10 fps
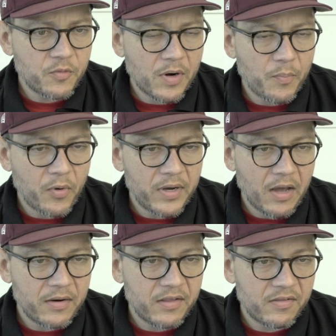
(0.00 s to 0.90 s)
to point
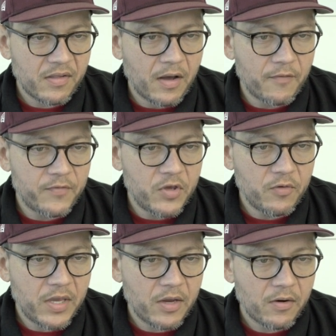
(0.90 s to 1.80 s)
out is a view
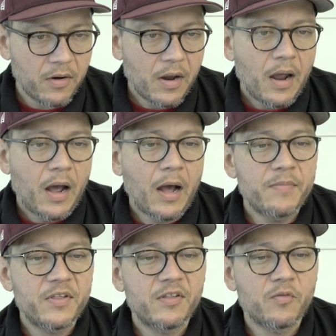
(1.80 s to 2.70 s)
here.
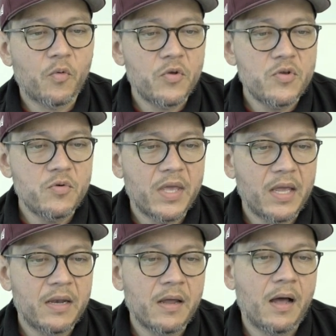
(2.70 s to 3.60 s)
This is where you
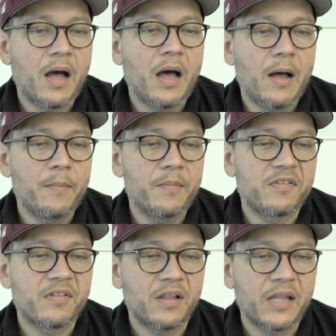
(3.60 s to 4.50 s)
can
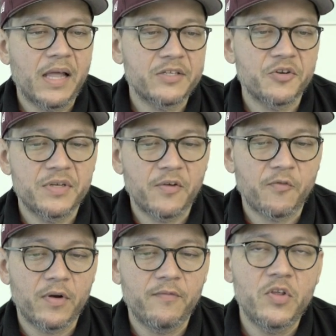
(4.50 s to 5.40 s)
select your
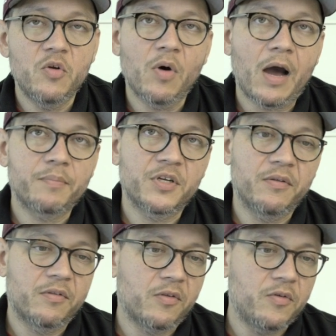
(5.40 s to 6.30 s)
different view
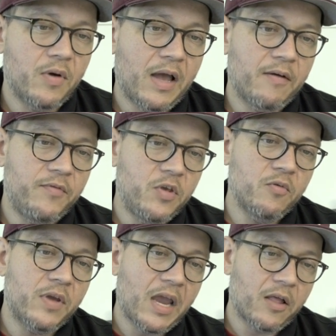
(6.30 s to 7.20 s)
options. So you have view,
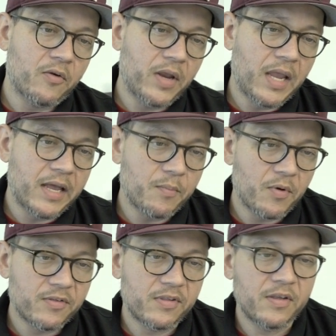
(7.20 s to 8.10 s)
gallery, and
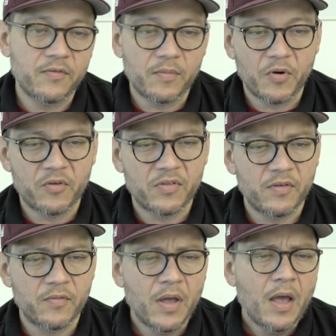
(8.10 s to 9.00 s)
immersive.
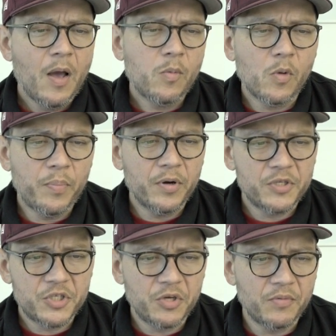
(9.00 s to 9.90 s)
Immersive will
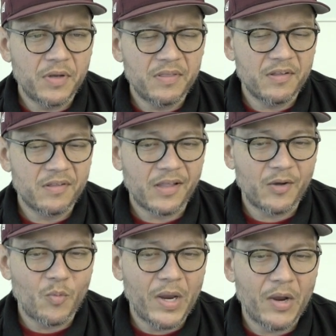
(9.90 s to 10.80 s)
put you in this like
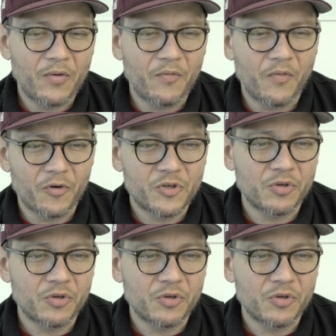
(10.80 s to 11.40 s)
weird virtual